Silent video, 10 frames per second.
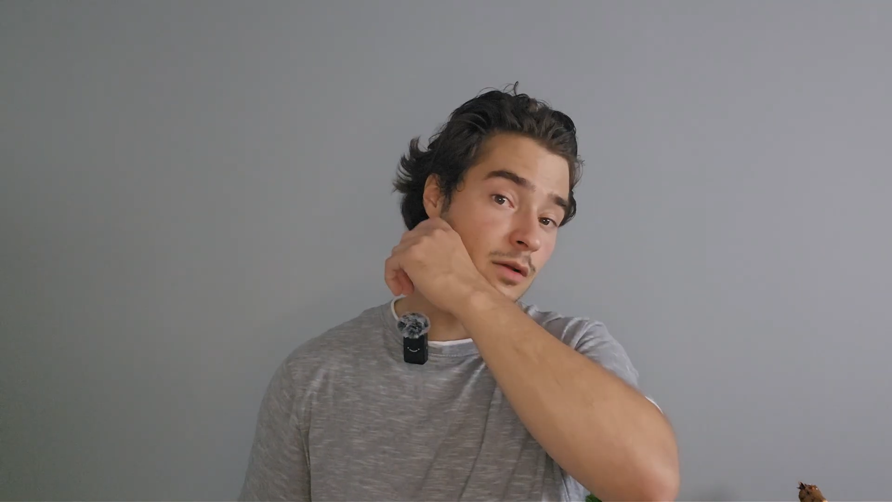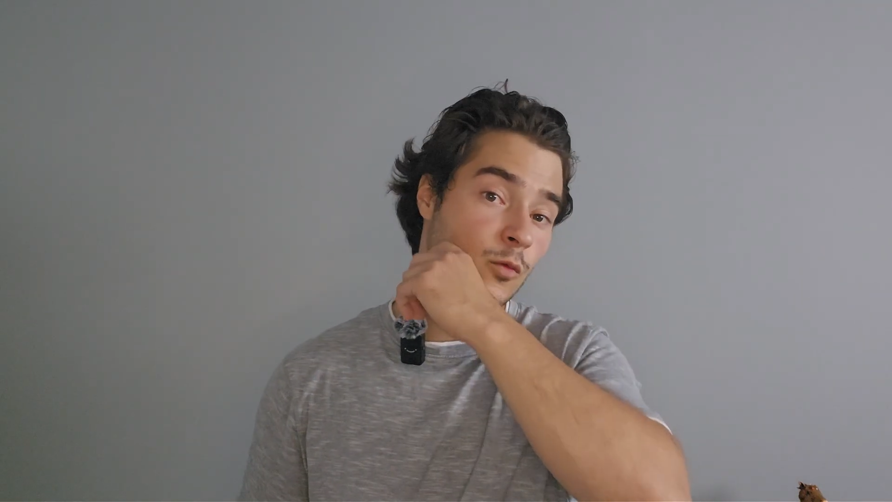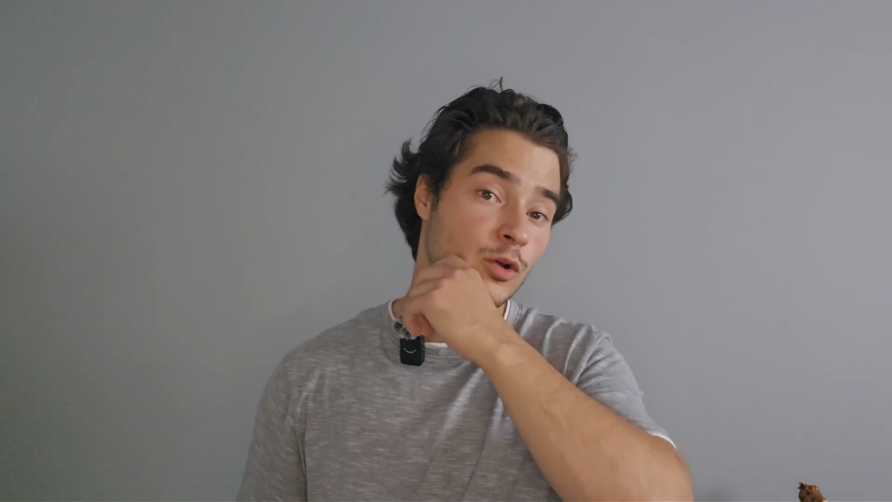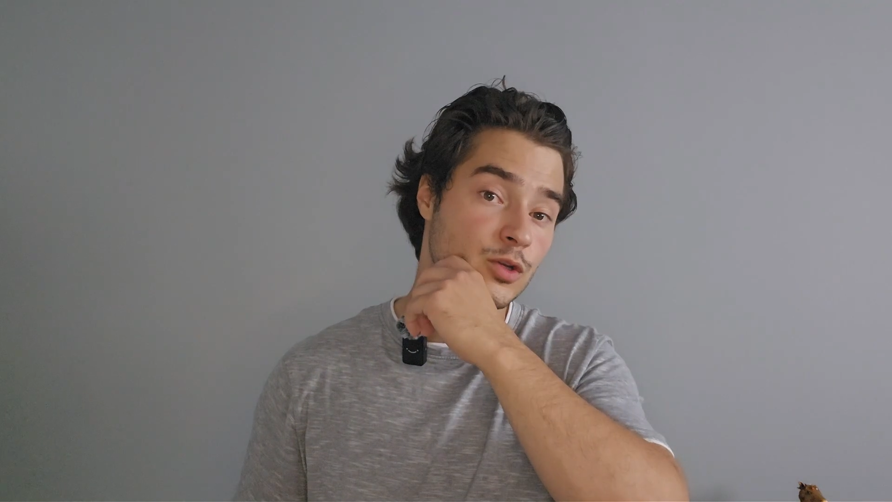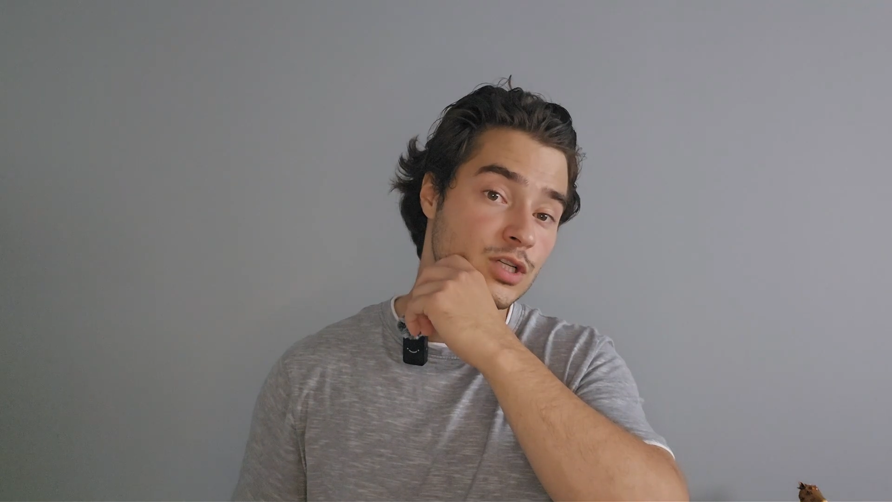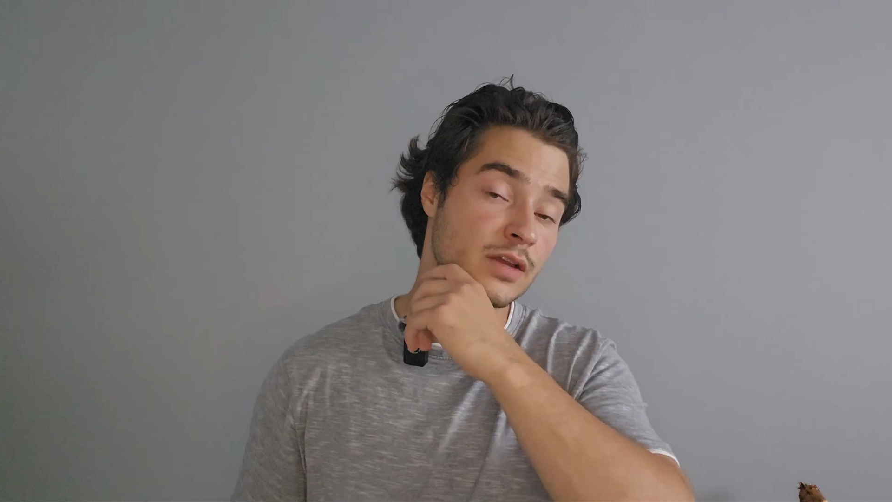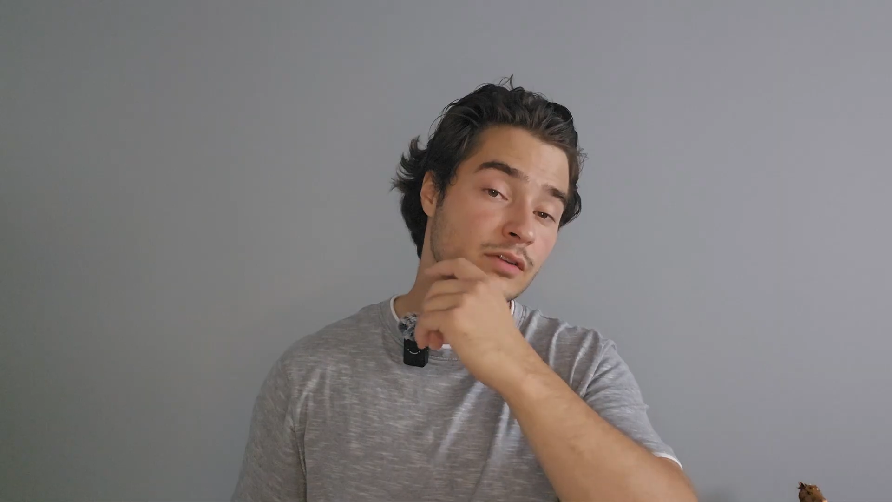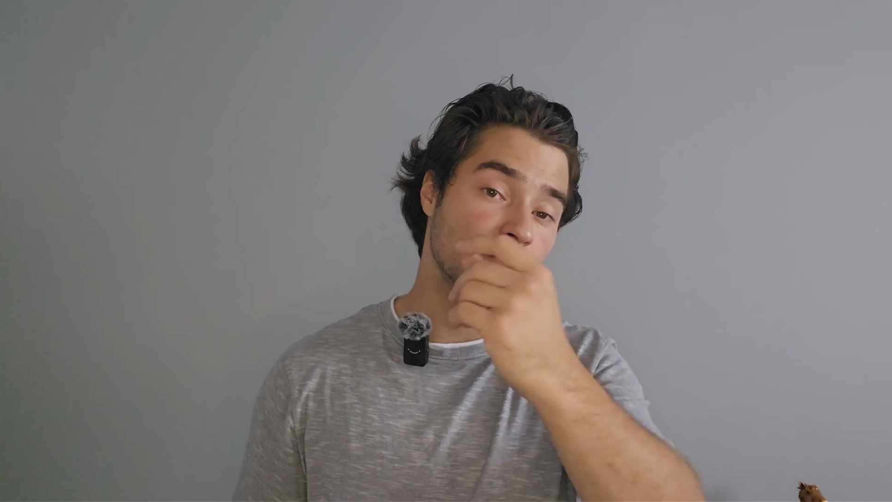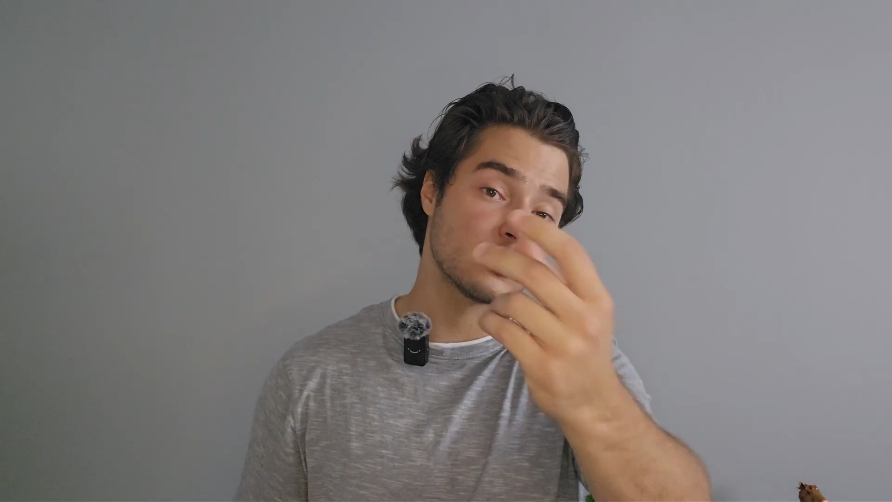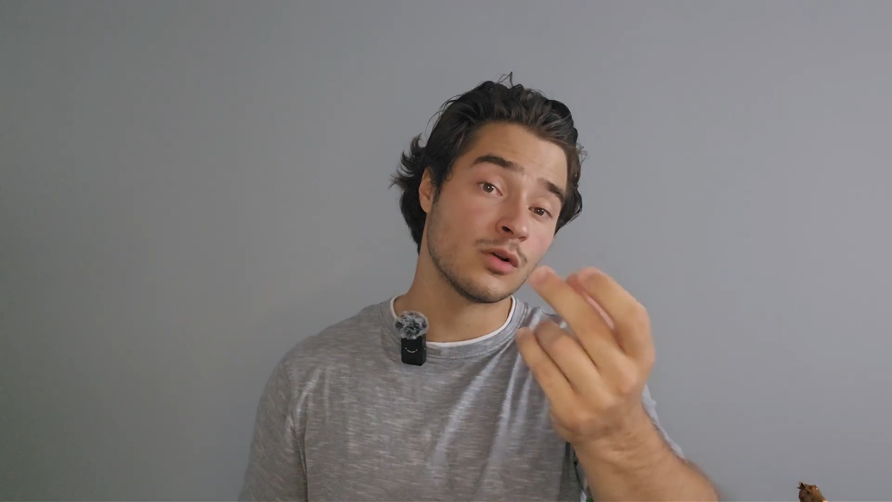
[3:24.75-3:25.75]
where you're
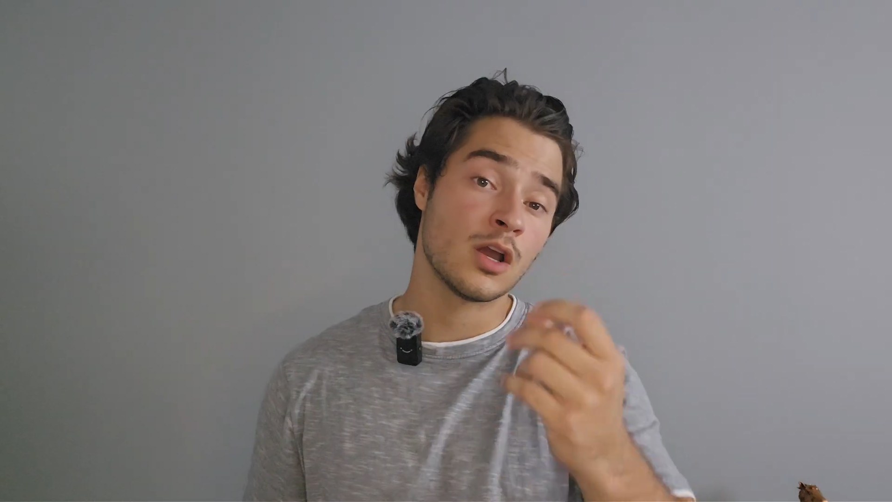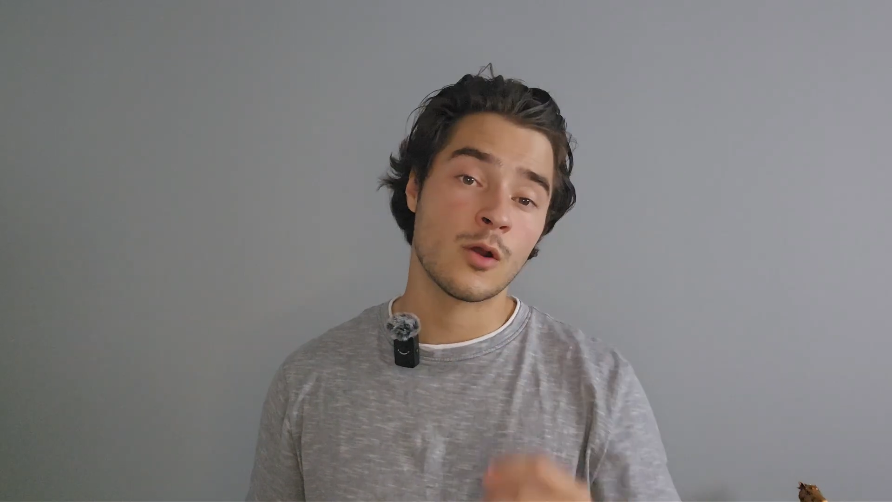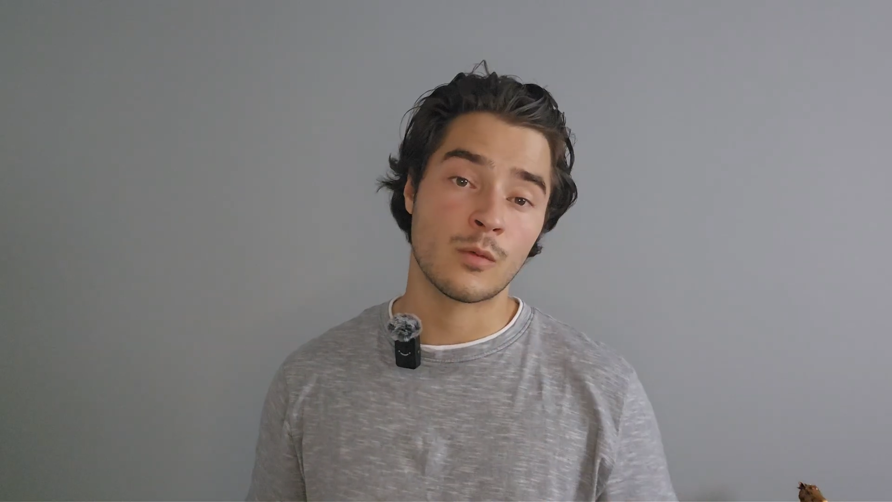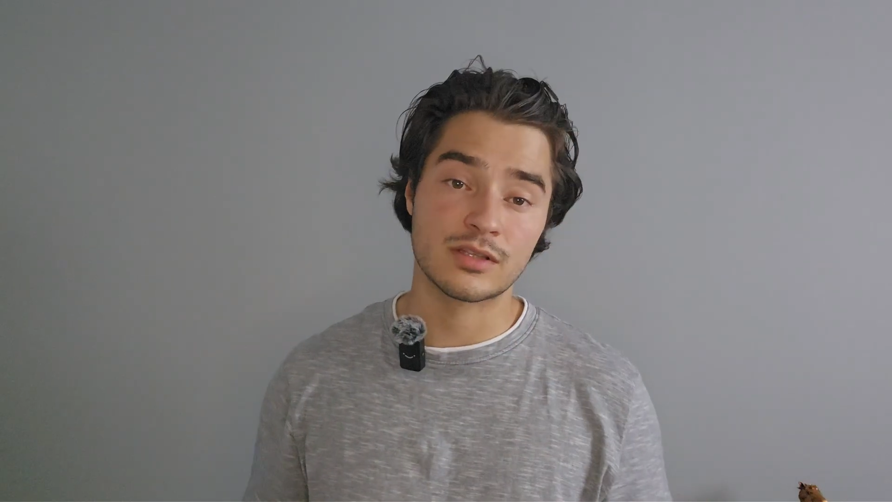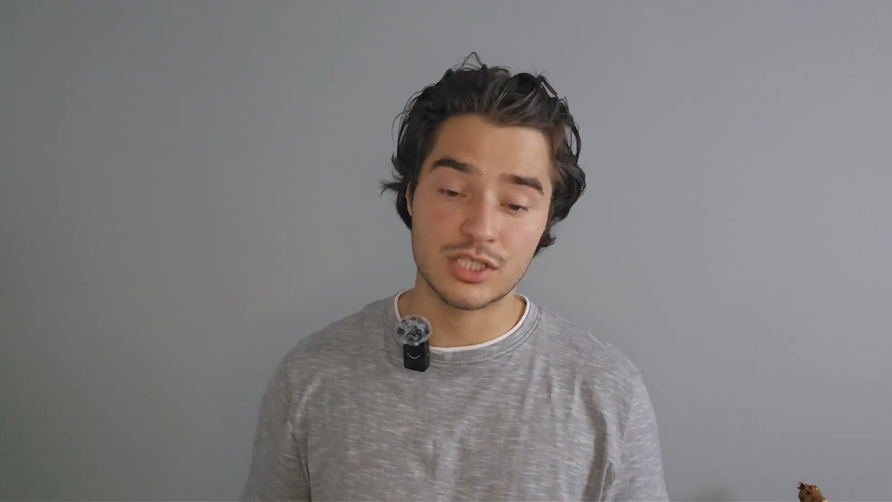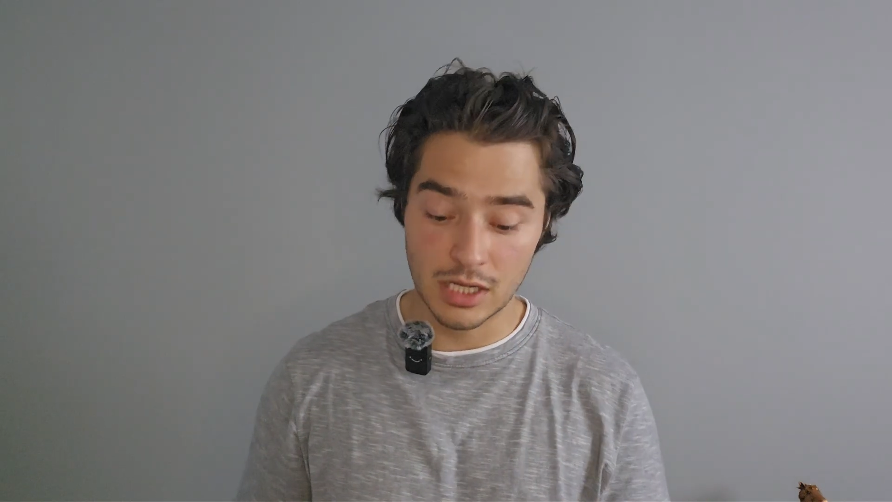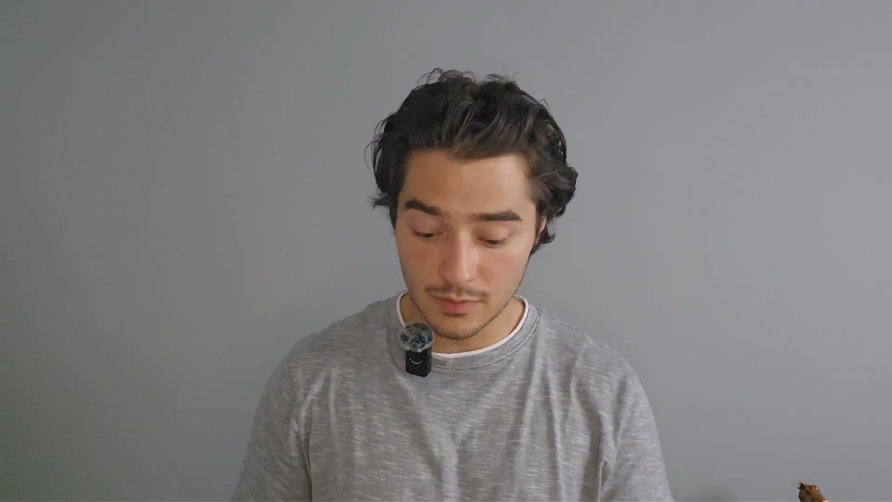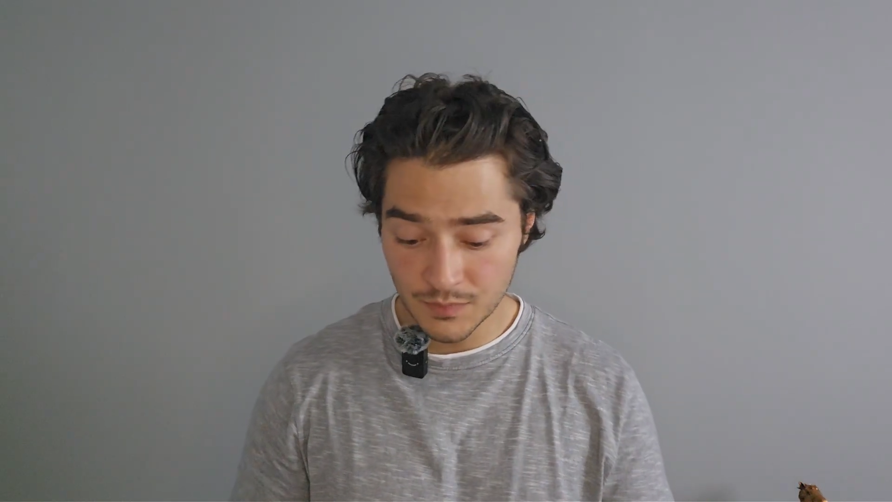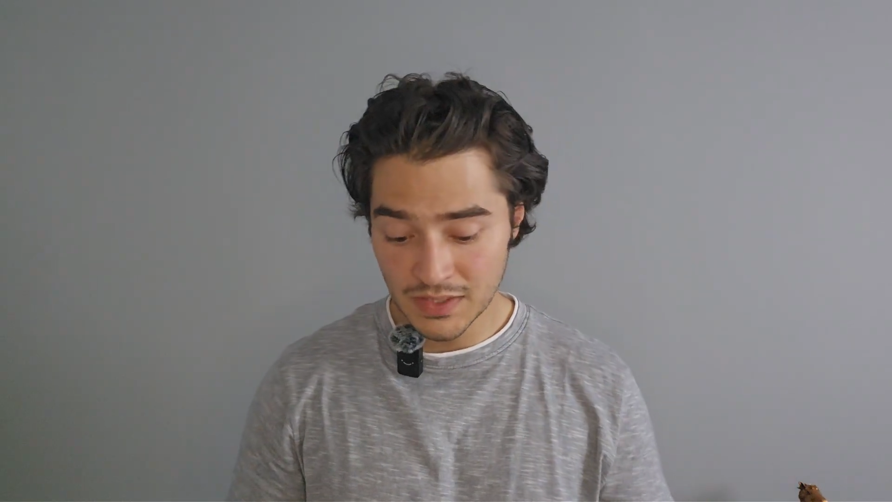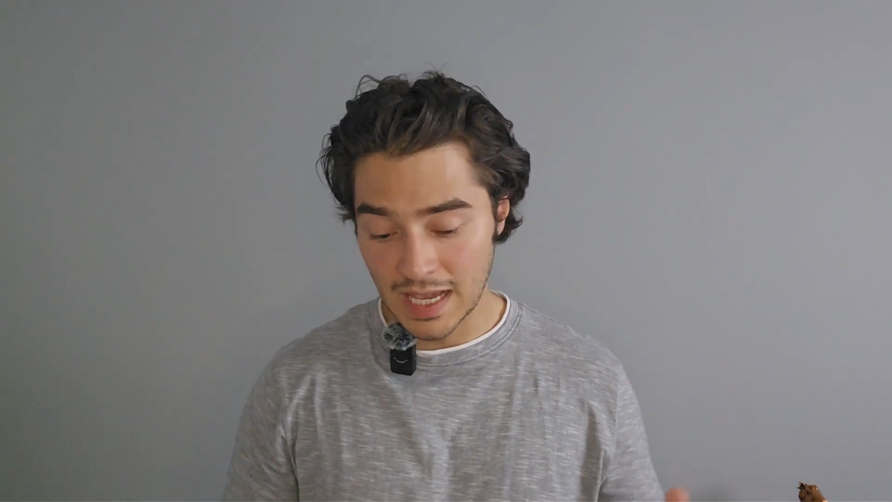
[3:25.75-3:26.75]
shaving to with gel.